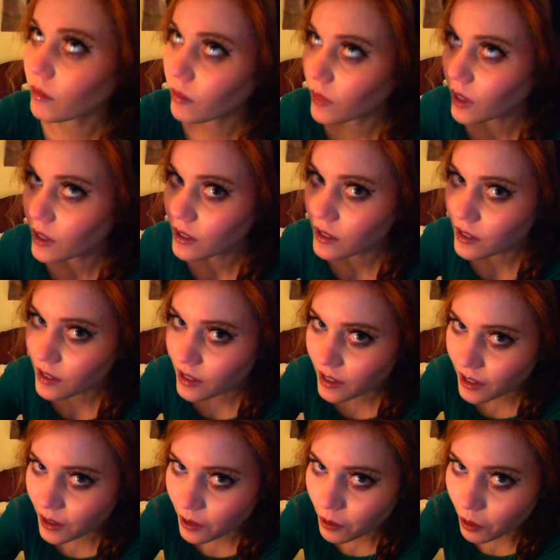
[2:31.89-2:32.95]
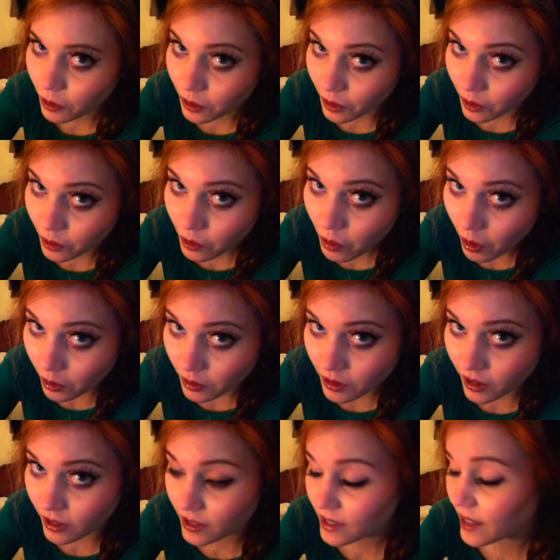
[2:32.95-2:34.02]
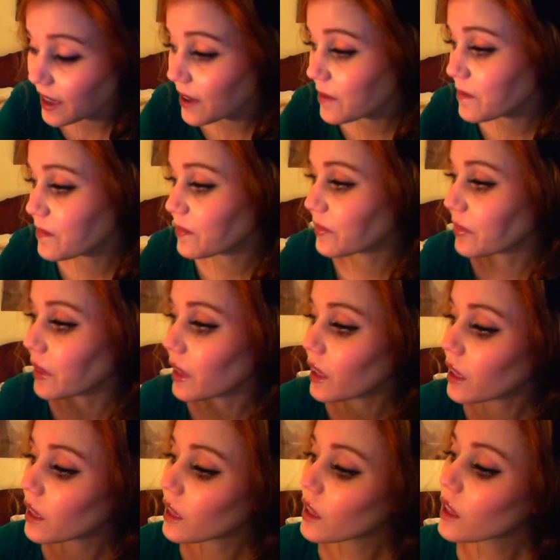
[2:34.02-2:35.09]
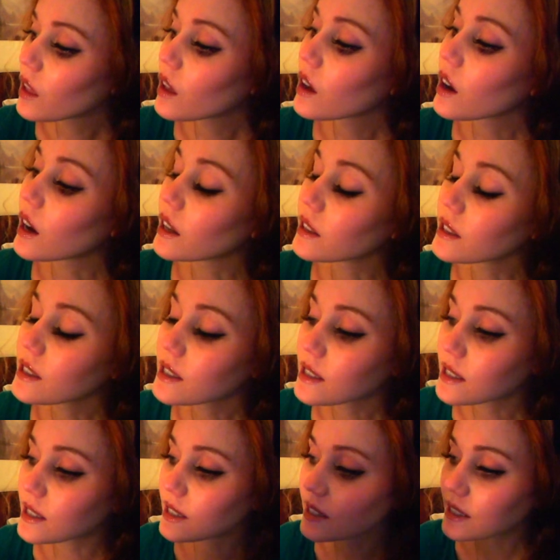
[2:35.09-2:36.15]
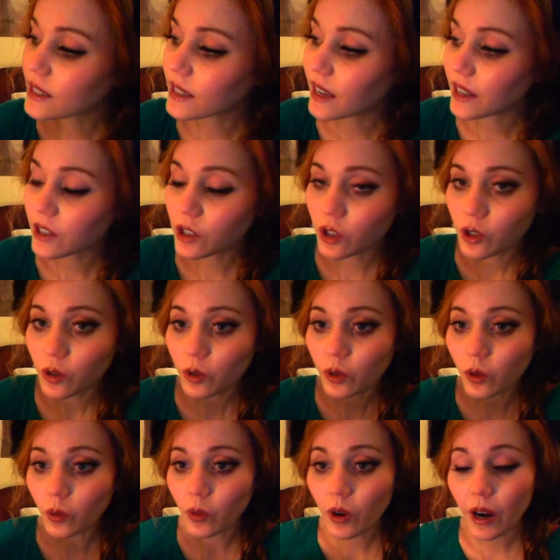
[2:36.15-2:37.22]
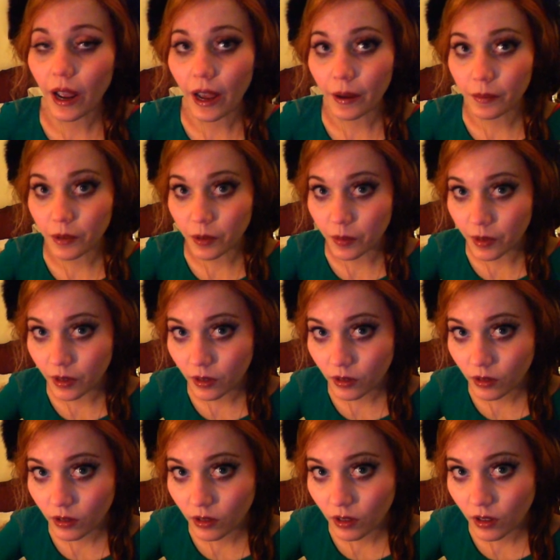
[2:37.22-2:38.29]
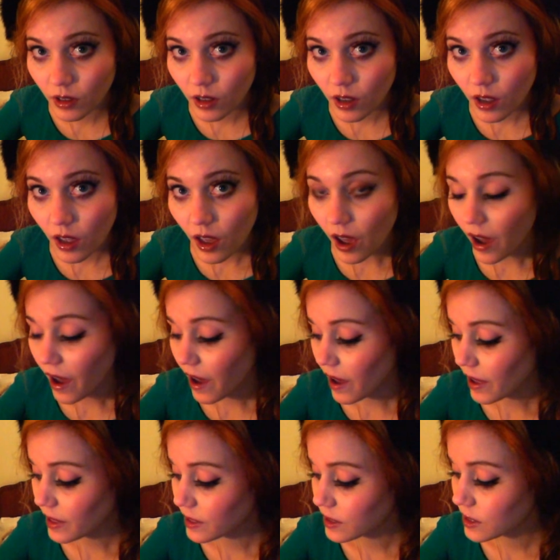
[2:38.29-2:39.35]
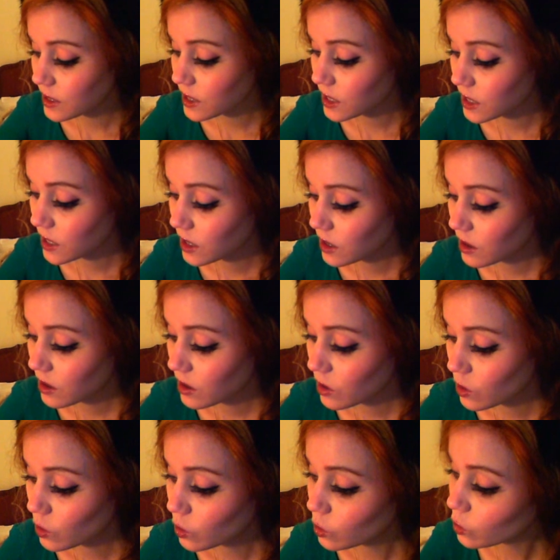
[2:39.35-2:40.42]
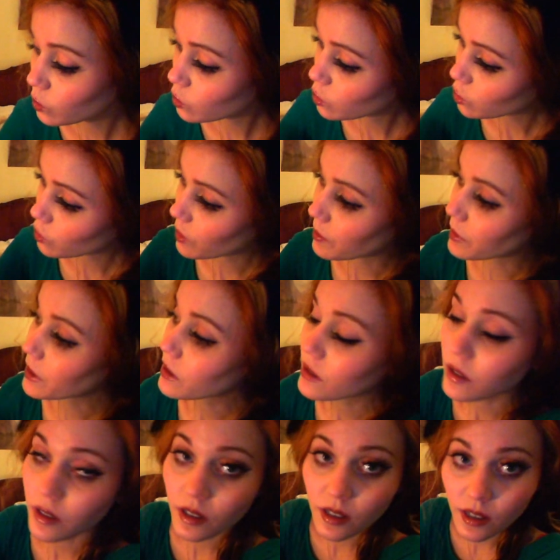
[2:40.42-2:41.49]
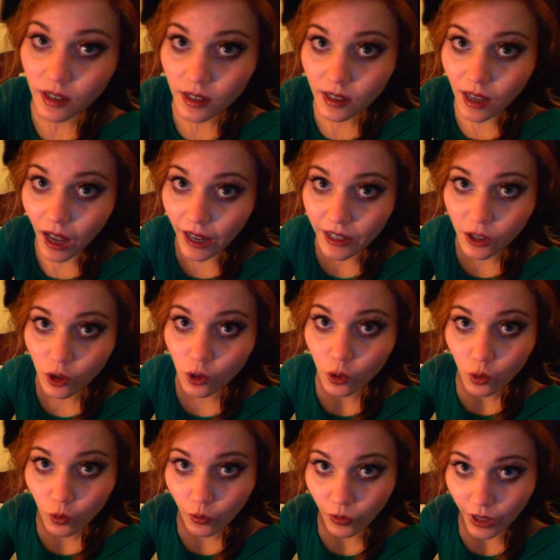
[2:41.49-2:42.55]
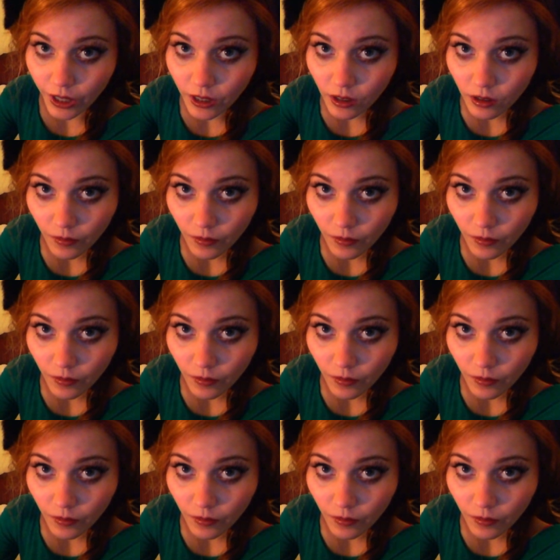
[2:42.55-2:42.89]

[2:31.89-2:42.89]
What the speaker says: Sticky, quote unquote, I'll say. And this sticks against your lower abdomen, and you trim it. This is size to fit,